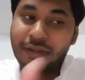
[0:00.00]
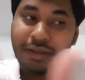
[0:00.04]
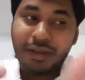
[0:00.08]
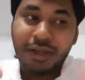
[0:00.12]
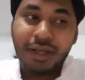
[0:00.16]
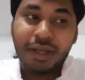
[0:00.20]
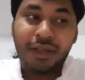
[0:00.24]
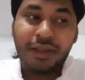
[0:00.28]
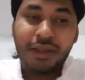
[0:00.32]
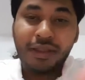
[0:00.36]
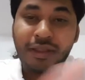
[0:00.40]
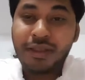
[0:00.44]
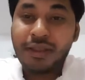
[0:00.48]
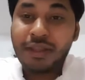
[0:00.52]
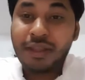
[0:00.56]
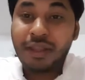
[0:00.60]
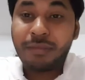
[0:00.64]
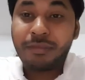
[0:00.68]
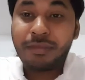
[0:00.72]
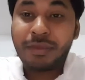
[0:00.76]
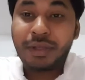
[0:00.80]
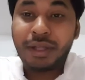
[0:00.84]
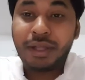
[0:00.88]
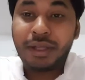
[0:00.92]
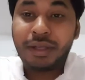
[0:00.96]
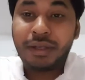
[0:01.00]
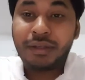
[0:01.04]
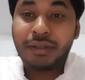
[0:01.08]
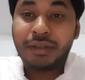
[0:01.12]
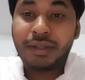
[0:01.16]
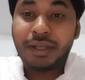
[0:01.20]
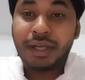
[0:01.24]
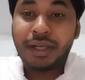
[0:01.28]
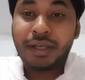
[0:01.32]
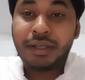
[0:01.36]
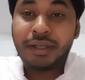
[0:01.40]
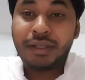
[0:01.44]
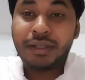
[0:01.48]
It's something
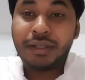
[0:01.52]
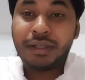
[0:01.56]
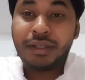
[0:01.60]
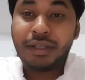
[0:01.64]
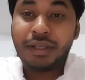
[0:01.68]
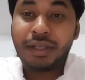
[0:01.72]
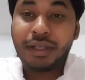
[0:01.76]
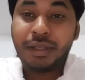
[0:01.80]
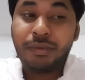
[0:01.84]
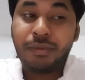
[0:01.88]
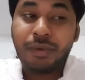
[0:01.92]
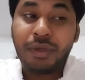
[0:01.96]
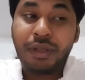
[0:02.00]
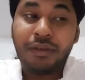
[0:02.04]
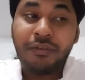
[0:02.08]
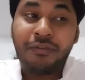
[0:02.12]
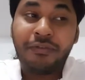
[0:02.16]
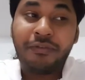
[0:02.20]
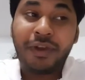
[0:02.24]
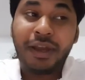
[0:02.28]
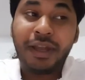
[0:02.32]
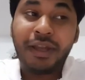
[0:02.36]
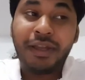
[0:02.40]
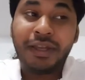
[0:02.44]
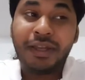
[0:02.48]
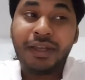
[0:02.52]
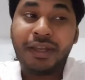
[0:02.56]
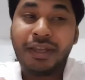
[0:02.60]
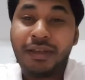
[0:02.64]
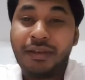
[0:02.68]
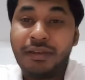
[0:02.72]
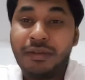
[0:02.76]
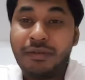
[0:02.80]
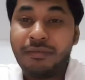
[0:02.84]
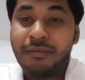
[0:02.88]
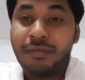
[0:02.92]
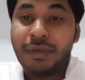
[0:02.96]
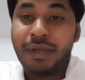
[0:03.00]
that you will find it
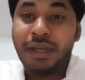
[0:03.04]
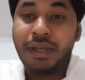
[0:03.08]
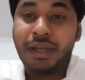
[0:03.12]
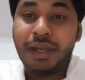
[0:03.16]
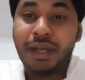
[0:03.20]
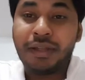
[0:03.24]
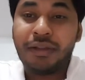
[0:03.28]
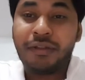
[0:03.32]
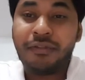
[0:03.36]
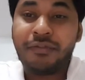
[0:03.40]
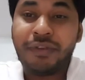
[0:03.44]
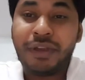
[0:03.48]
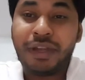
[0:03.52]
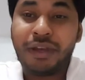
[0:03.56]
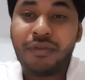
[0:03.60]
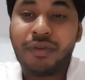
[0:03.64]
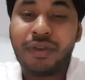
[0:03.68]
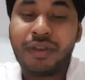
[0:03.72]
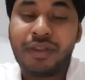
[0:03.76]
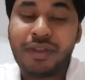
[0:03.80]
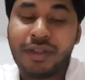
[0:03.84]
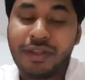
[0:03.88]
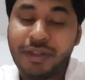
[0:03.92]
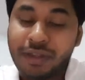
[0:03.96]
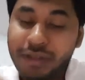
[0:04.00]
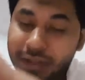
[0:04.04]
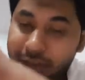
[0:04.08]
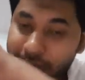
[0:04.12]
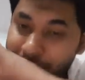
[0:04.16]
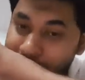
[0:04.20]
in many other fragrances.